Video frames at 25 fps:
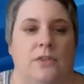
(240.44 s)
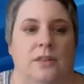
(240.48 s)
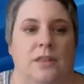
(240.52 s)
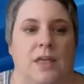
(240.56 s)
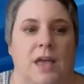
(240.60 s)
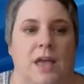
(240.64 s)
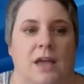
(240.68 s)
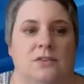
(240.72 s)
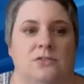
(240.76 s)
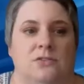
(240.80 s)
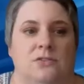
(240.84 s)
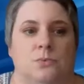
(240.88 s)
the
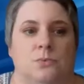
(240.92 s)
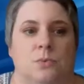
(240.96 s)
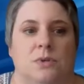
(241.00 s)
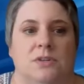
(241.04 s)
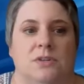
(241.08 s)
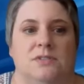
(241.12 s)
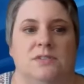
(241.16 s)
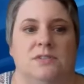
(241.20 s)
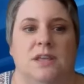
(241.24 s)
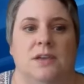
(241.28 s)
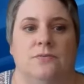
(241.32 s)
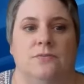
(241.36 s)
last one
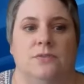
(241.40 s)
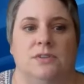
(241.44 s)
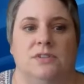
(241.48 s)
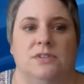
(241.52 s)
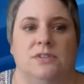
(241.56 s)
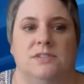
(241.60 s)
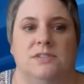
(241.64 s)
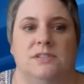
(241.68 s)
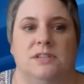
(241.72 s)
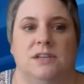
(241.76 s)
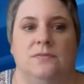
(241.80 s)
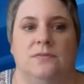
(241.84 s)
is they've
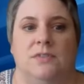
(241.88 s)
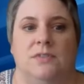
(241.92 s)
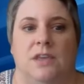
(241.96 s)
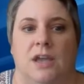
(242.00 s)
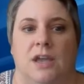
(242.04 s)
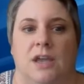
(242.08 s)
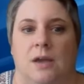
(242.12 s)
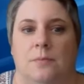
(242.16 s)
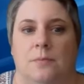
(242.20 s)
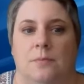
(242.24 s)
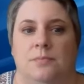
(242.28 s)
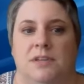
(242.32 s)
received
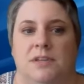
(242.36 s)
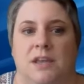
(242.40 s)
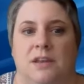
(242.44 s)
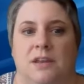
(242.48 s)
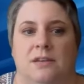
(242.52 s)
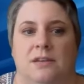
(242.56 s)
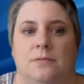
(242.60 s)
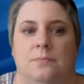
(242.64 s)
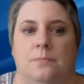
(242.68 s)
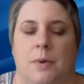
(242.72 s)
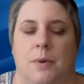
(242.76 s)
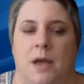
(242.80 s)
the
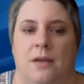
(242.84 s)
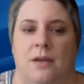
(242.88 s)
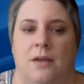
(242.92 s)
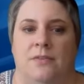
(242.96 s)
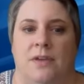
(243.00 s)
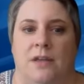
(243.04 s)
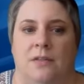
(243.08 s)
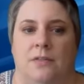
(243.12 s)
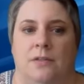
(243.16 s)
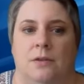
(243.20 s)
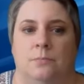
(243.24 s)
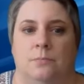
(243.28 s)
updated
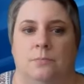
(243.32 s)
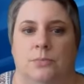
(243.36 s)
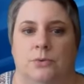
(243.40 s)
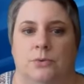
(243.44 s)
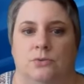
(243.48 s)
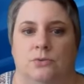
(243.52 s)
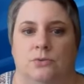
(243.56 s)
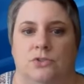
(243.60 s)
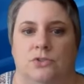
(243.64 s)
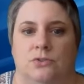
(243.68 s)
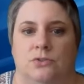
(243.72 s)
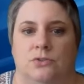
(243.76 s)
bivalent
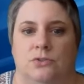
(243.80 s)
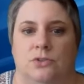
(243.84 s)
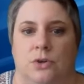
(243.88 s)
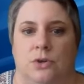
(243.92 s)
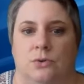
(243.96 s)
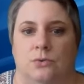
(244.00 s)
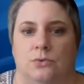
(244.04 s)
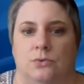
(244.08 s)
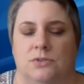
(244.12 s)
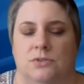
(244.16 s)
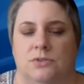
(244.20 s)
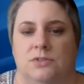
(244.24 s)
booster
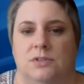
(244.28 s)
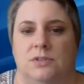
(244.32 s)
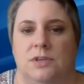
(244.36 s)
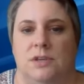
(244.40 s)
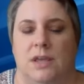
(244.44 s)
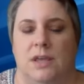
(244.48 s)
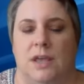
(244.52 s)
dose.